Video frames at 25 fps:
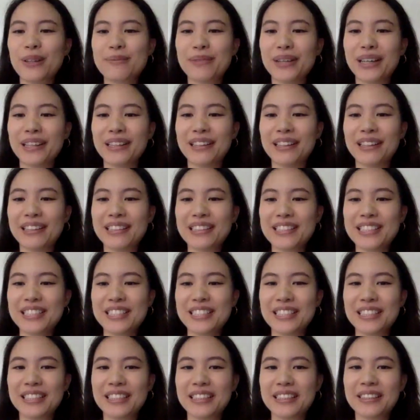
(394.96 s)
Yeah, my
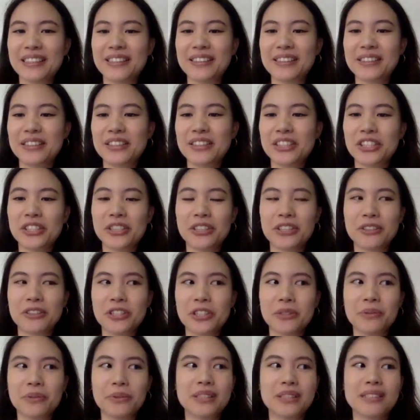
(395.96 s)
best friend Bella,
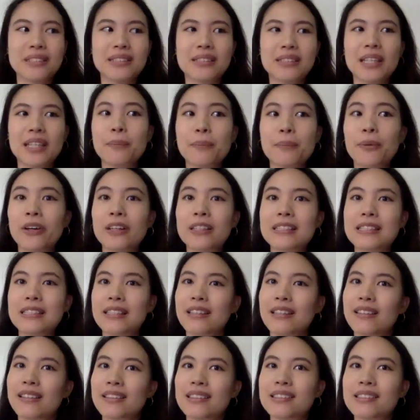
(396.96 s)
she you know, she was
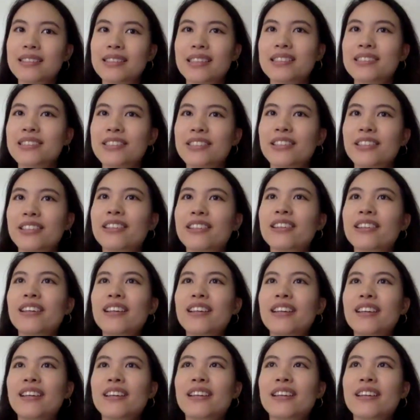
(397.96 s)
kickboxing at the
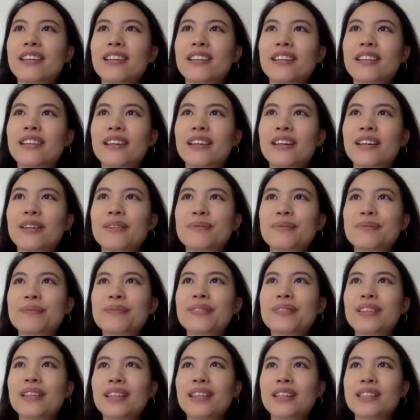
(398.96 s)
center in
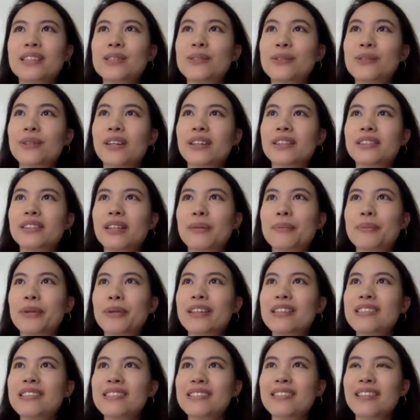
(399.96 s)
Sri
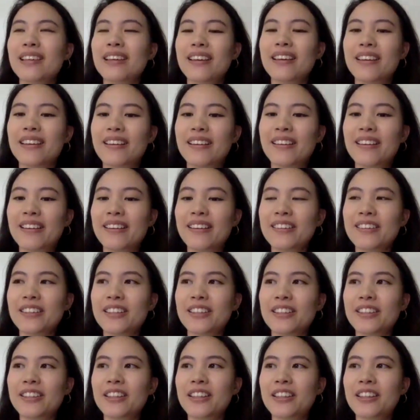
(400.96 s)
Hartamas, and
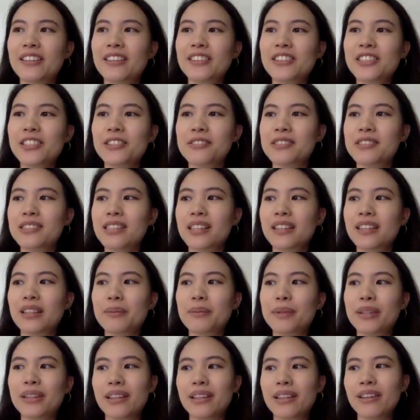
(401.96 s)
she was
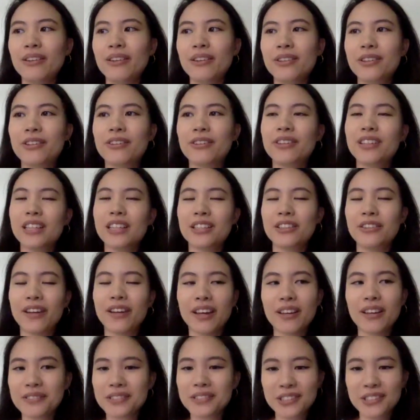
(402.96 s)
telling me like, oh, Karyna, you
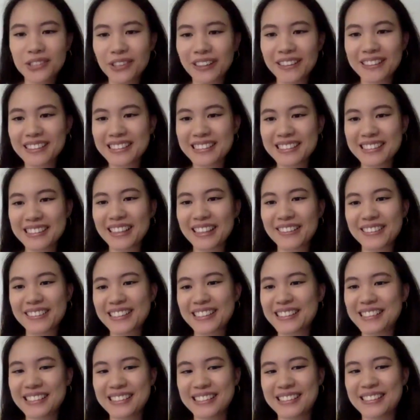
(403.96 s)
have to try this out.
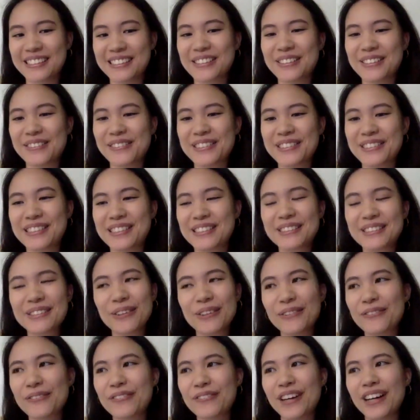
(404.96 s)
This is, you know, it's
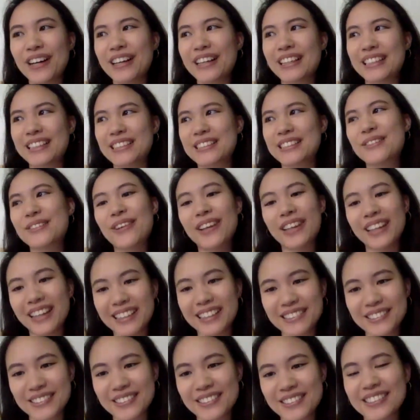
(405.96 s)
so fun. It's great
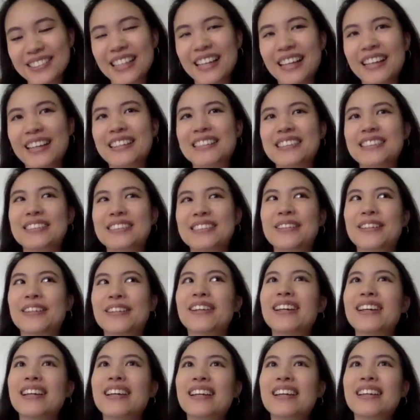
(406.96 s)
exercise. So
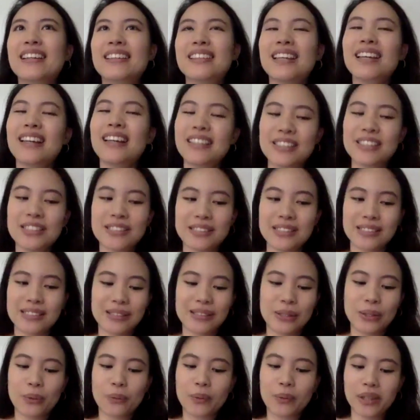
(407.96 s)
yeah, I just,
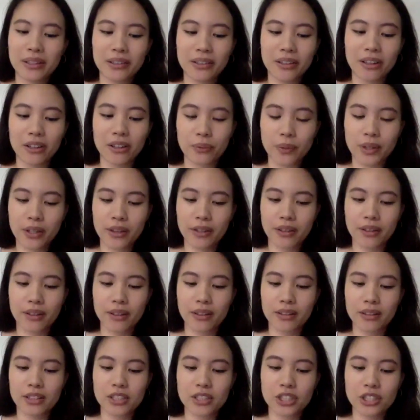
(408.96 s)
you know, went along with
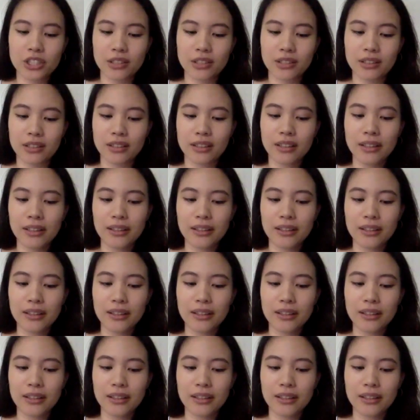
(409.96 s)
her, and she,